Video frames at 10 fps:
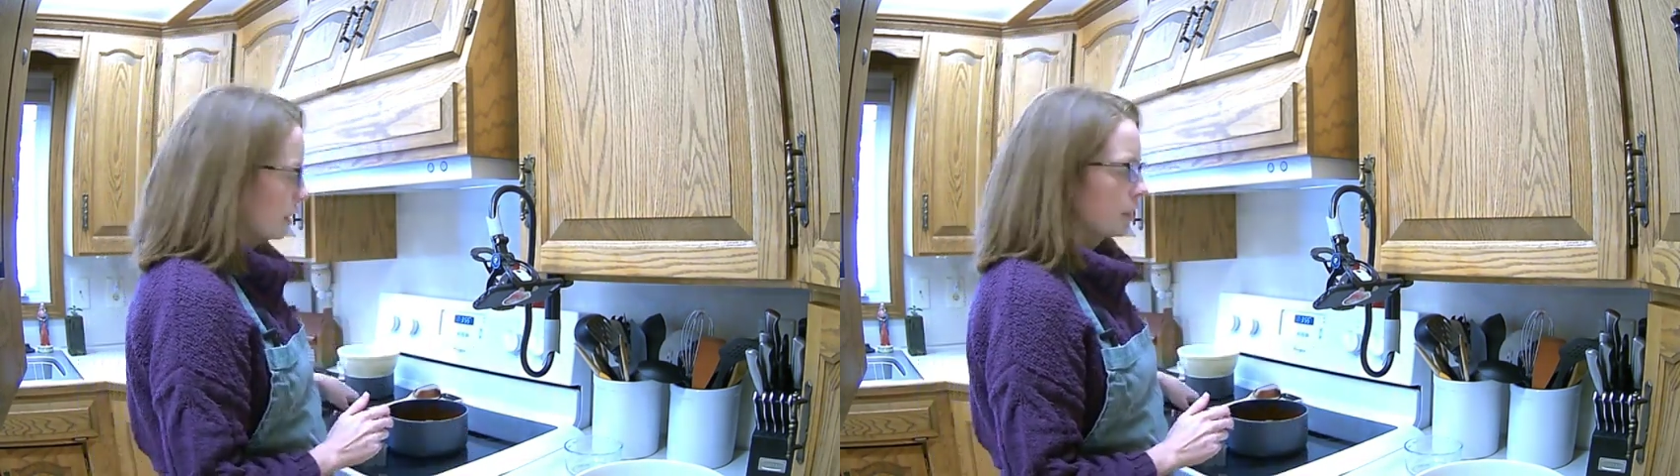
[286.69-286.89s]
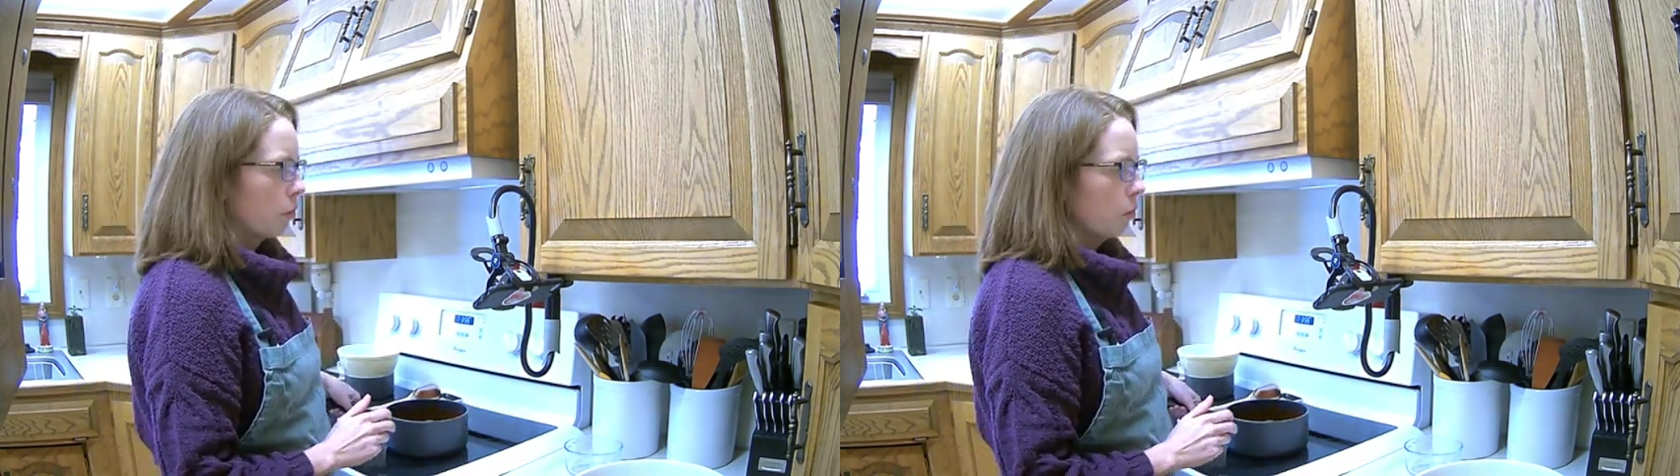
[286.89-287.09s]

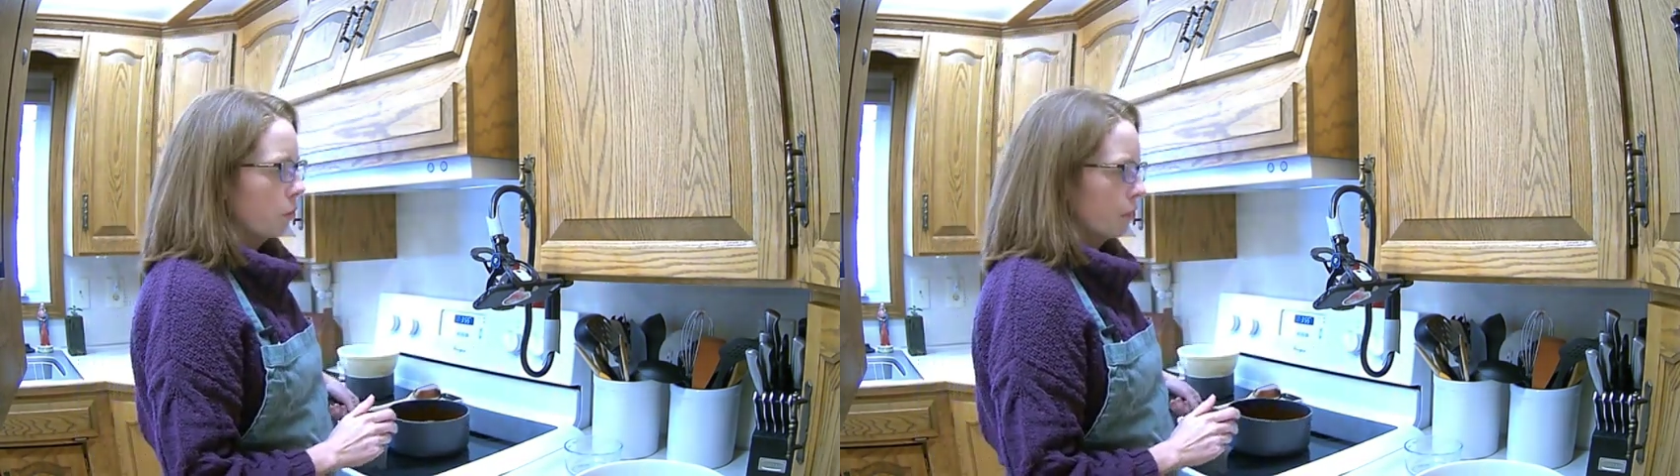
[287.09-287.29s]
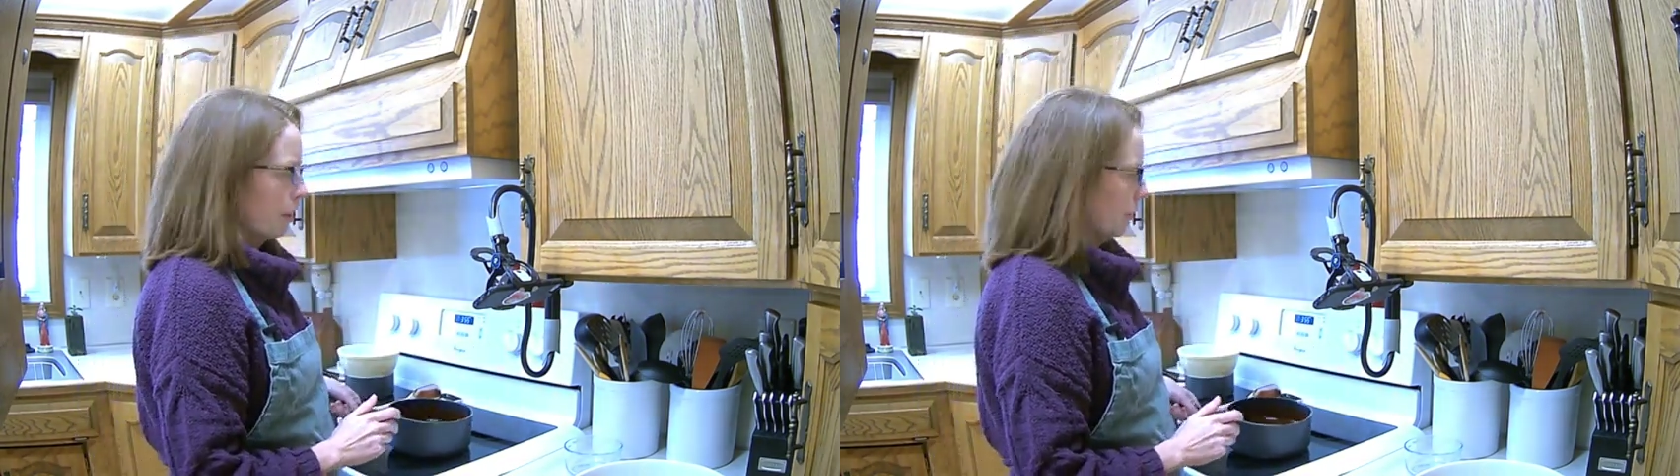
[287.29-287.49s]
is the whole
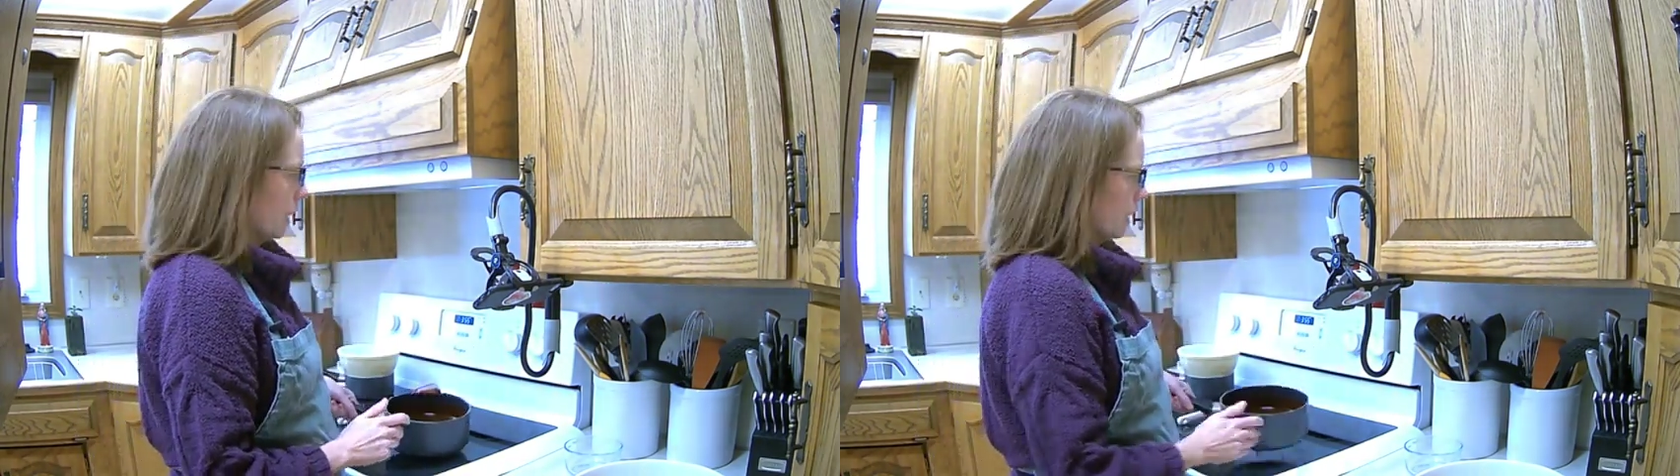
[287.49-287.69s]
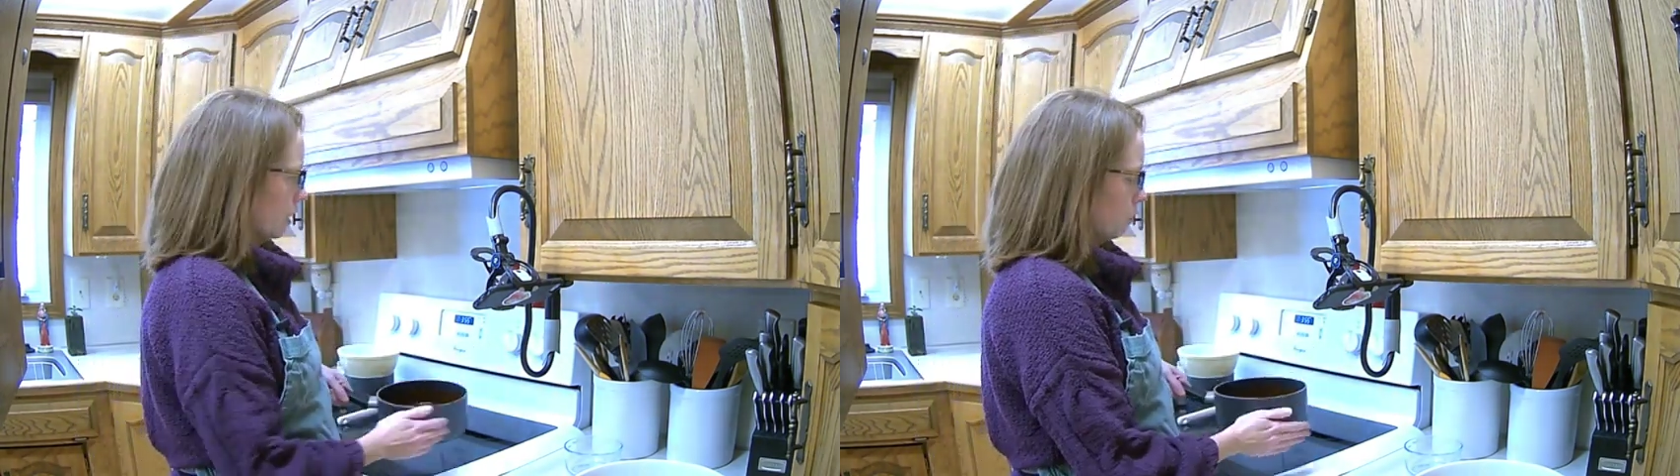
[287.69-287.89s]
point of
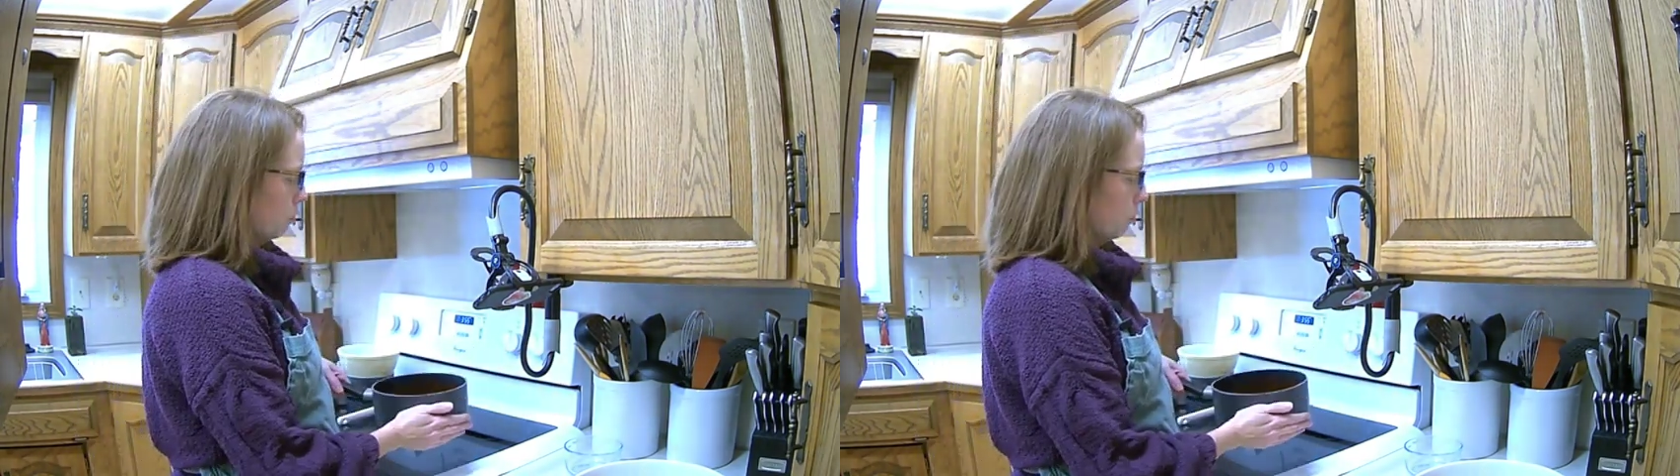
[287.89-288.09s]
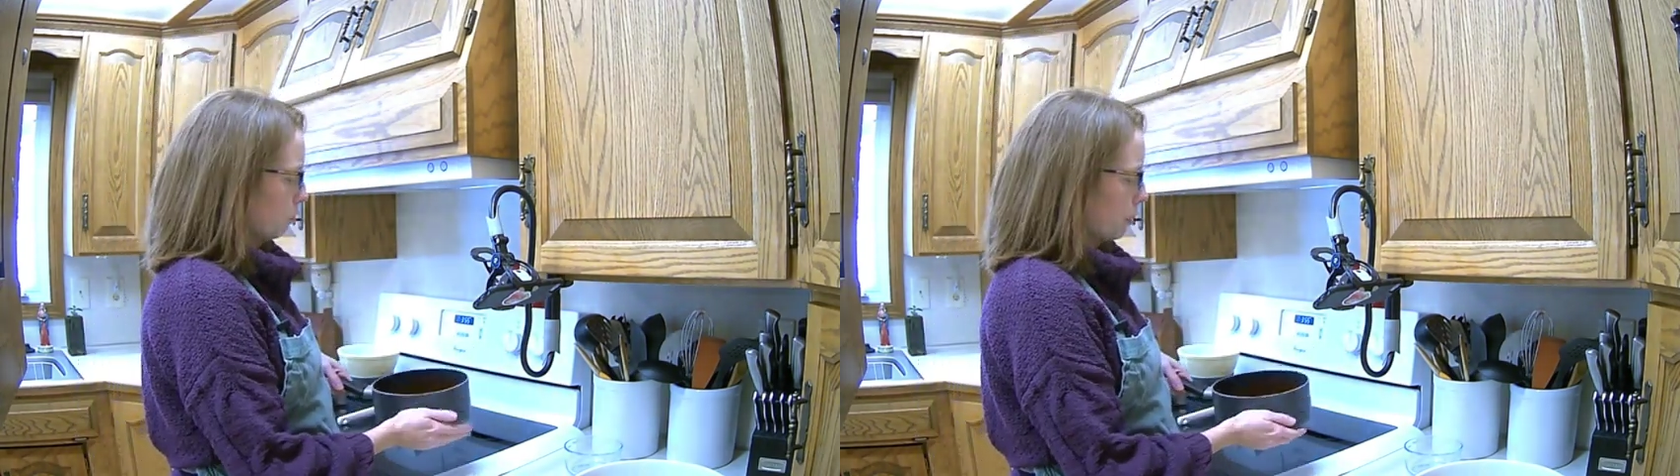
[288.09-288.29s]
letting it
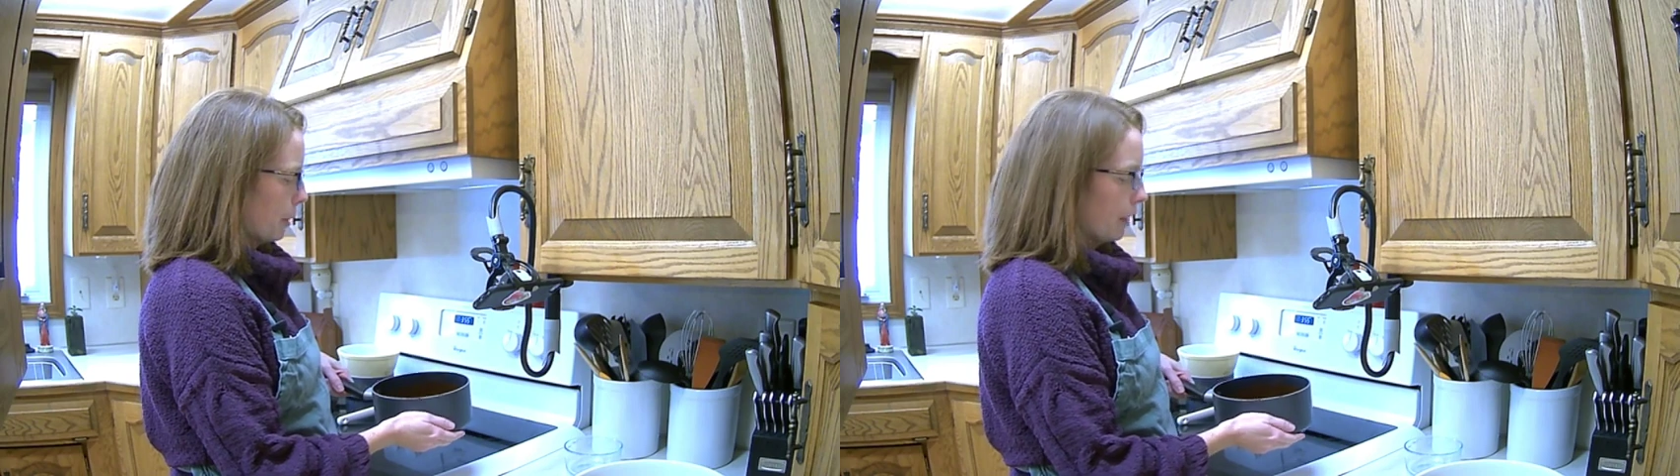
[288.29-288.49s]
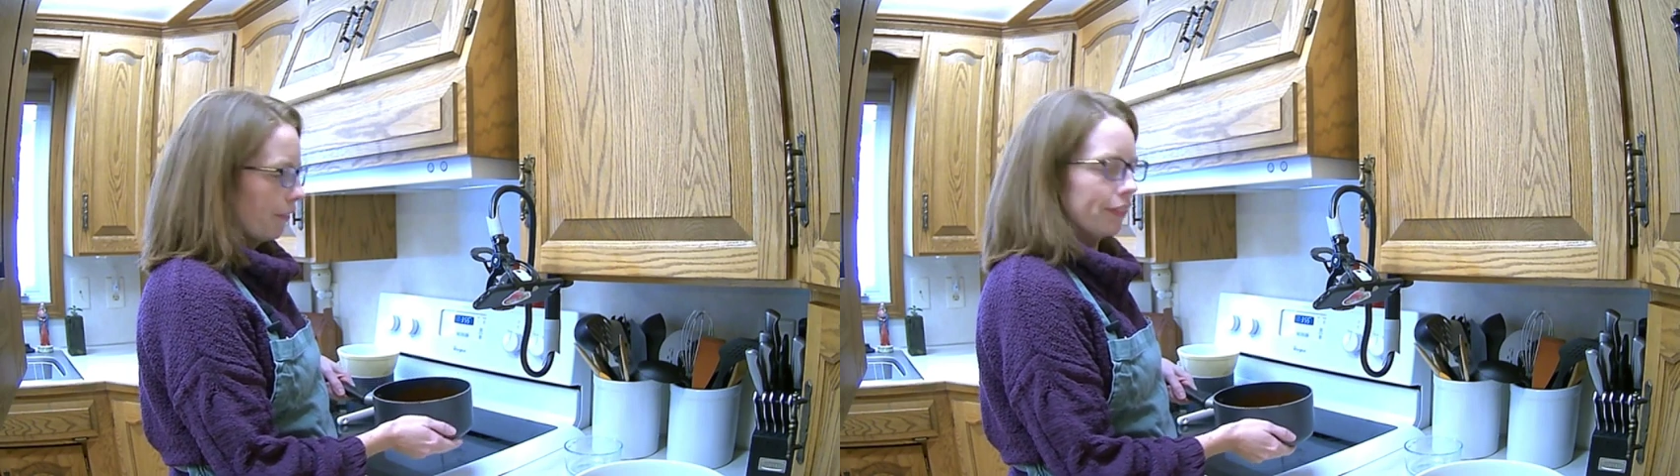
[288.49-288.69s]
cool for a
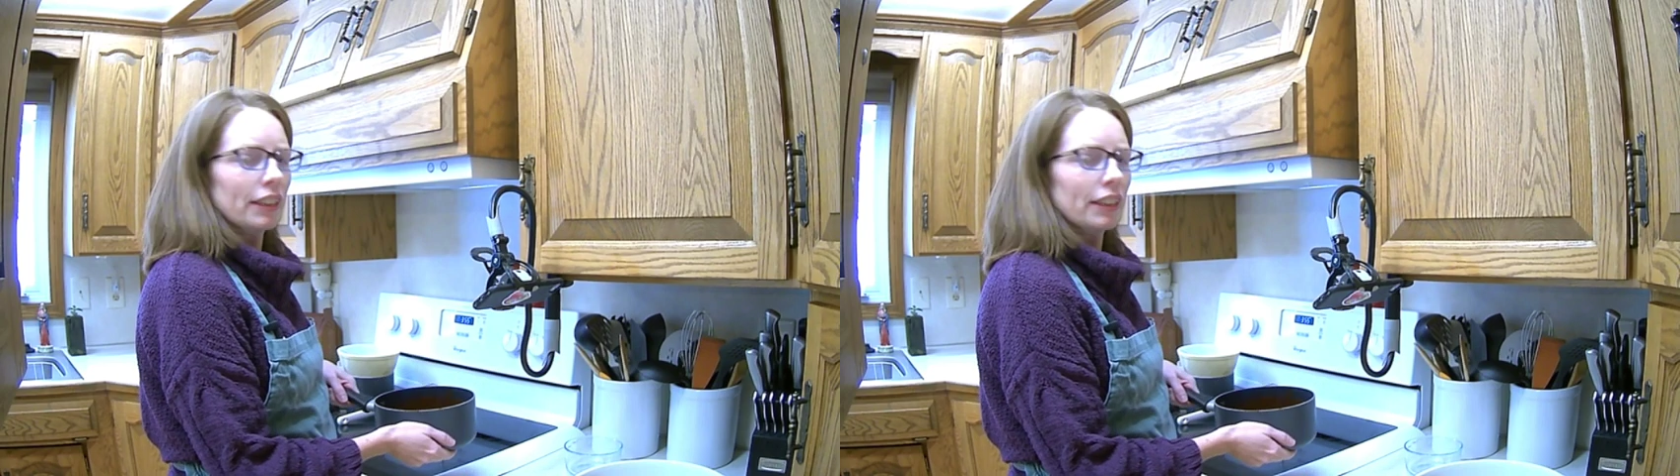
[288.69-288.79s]
minute,